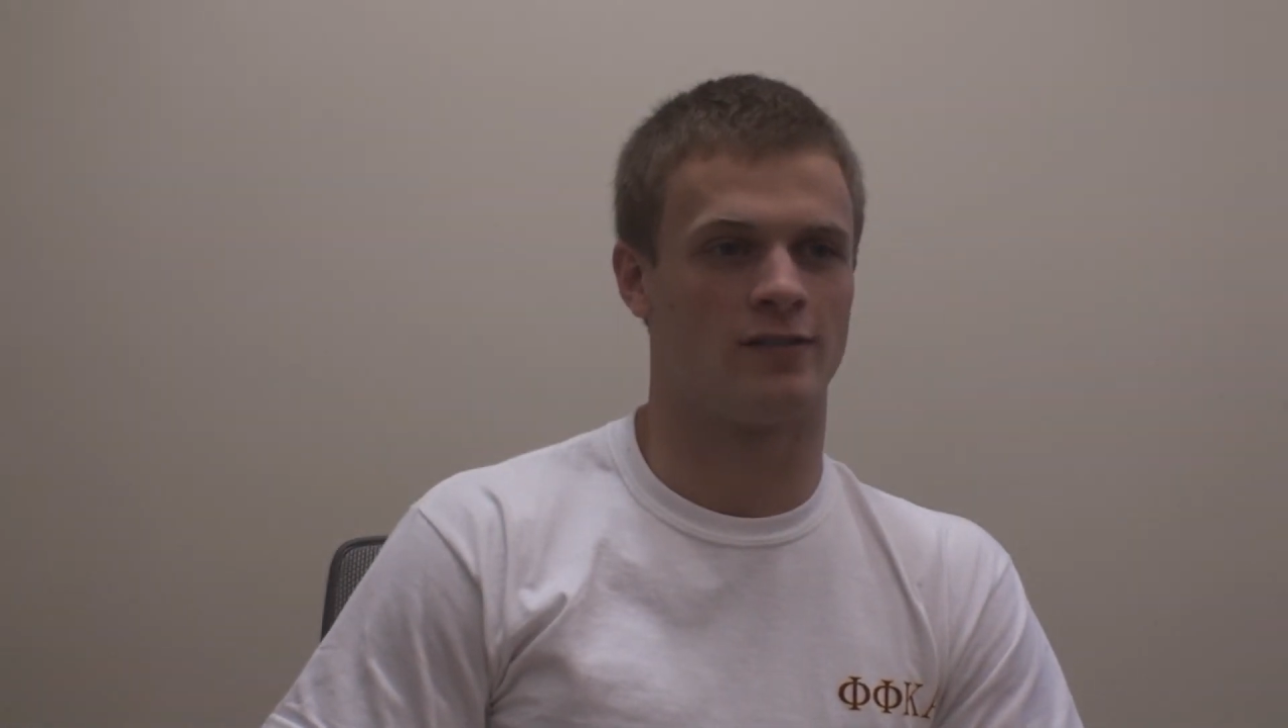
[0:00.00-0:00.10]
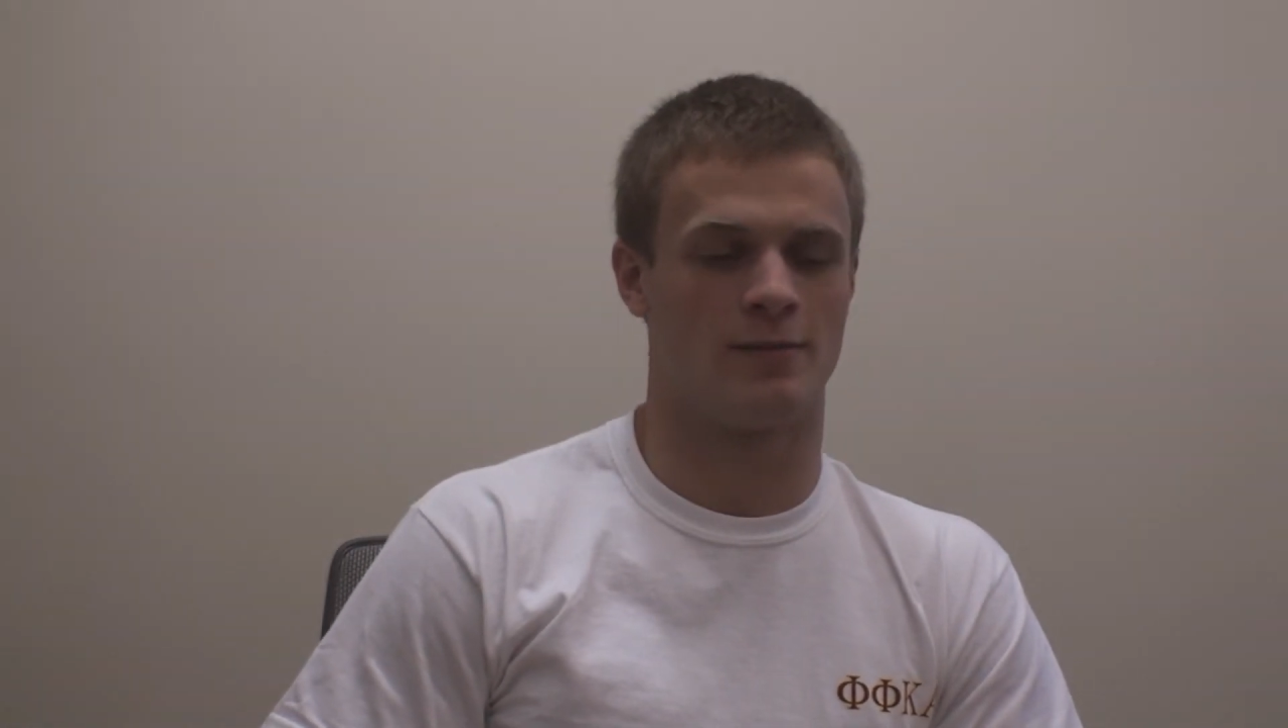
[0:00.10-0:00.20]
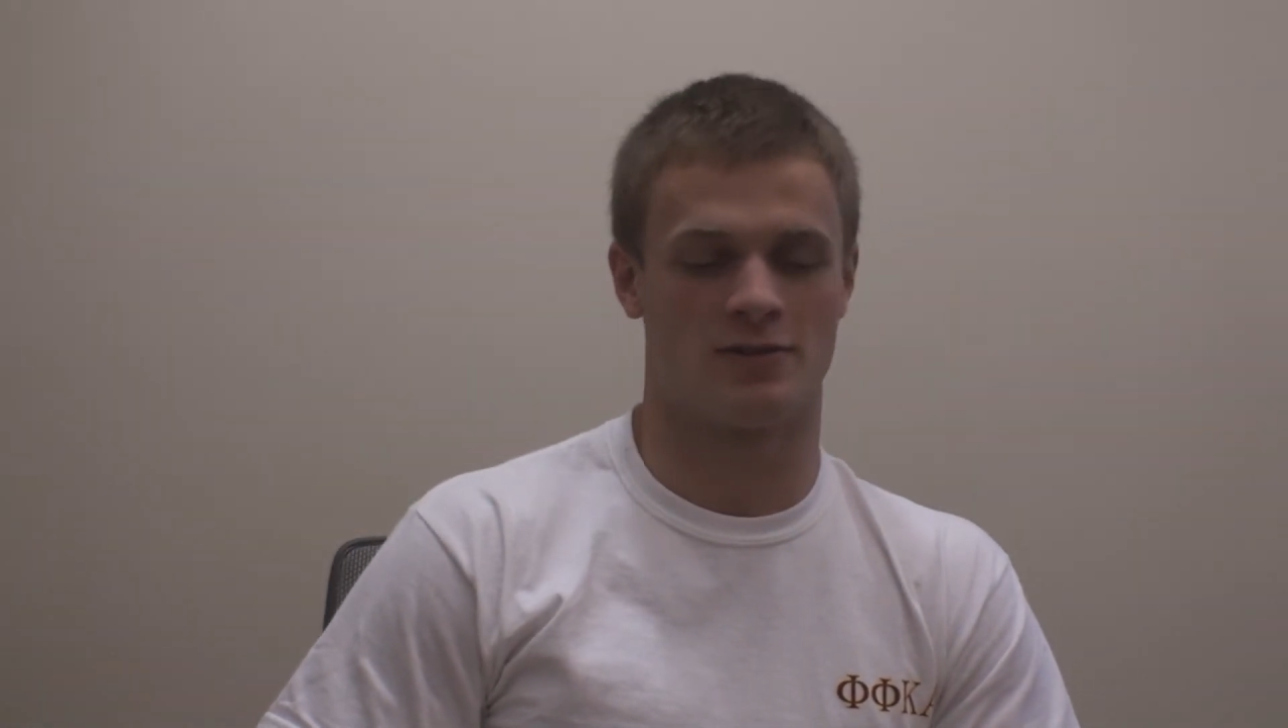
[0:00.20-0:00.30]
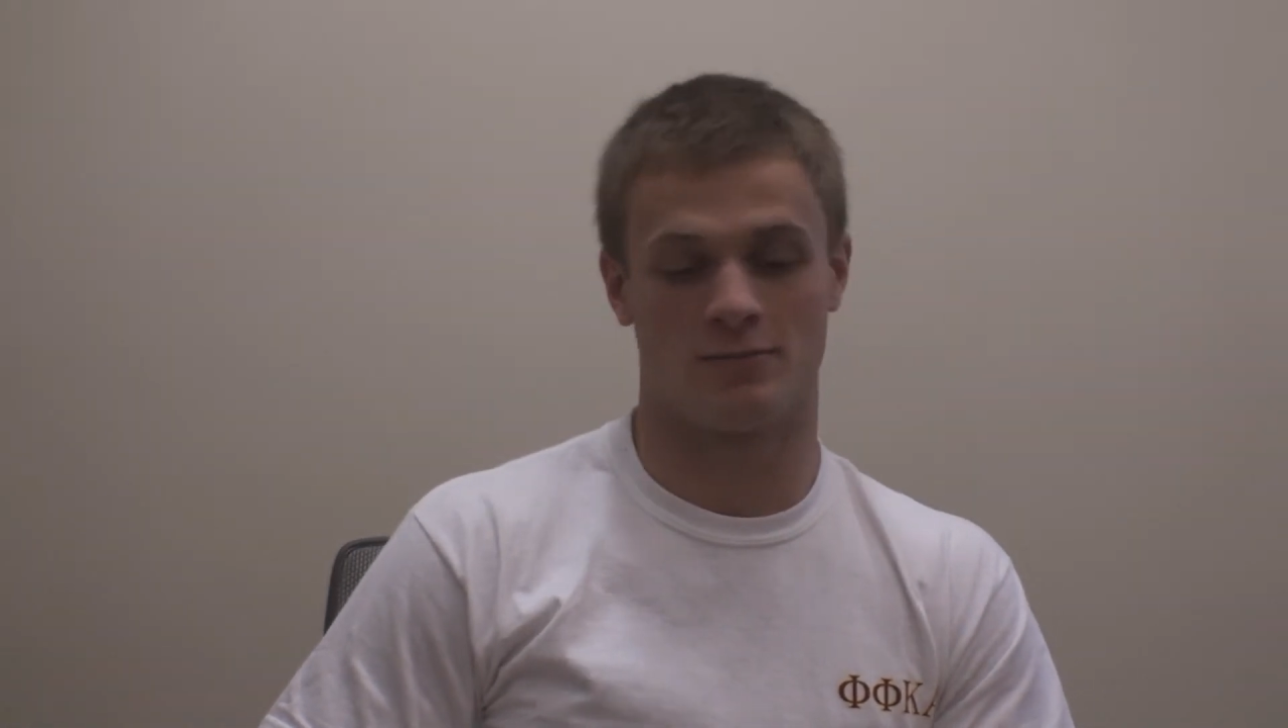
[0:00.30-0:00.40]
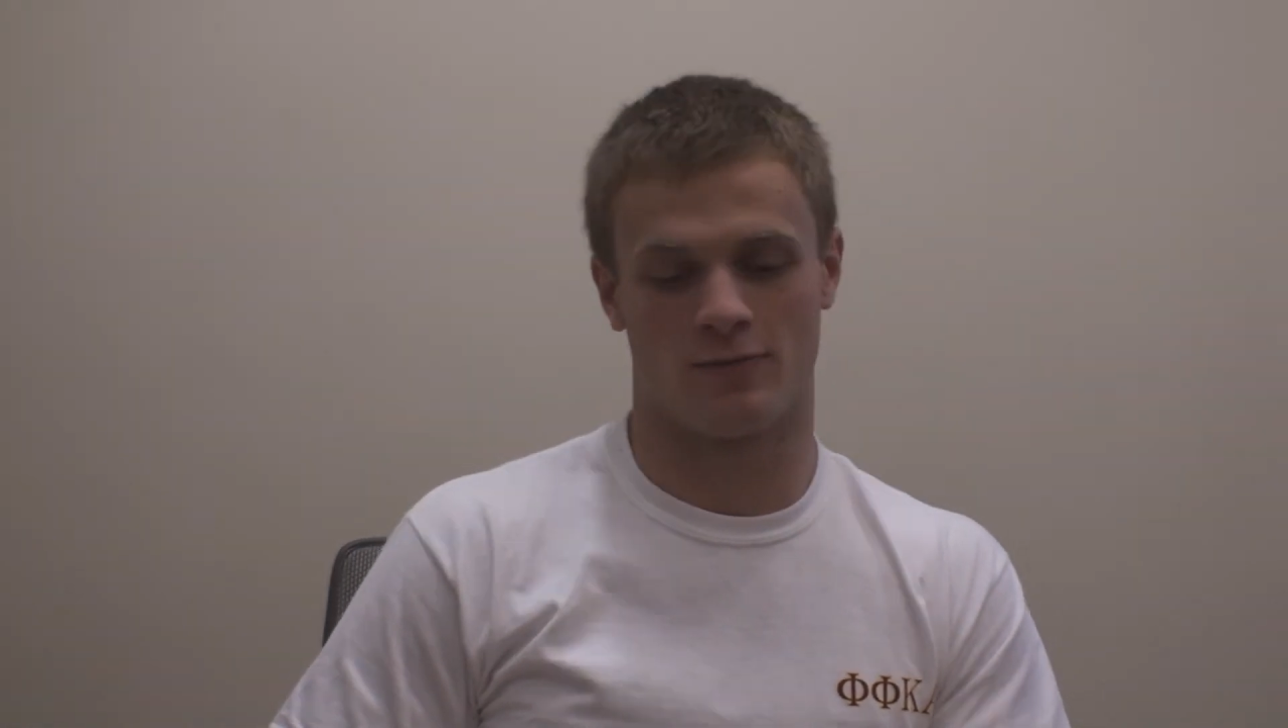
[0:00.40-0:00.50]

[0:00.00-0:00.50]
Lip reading: as I mentioned